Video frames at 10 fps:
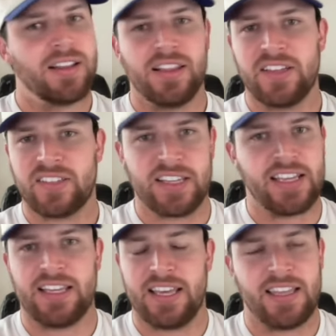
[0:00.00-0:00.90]
Listen,
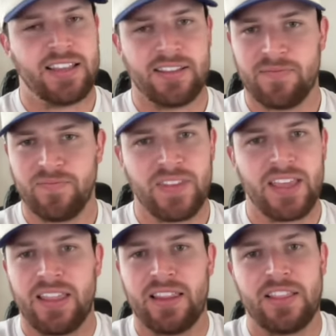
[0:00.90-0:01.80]
it,
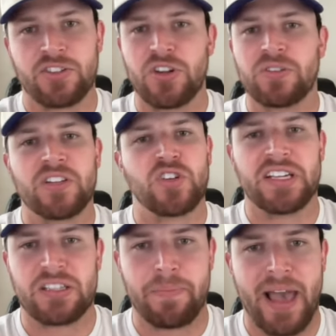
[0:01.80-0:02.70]
it there's wow. no such
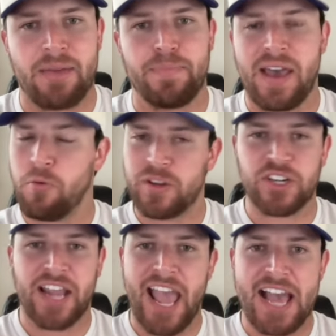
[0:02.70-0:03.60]
thing as a bad bet when
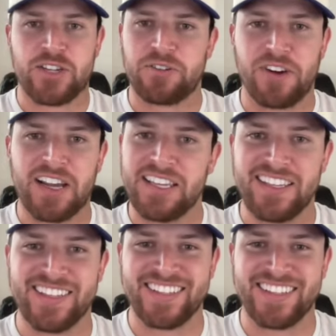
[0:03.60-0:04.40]
you're cashing, right?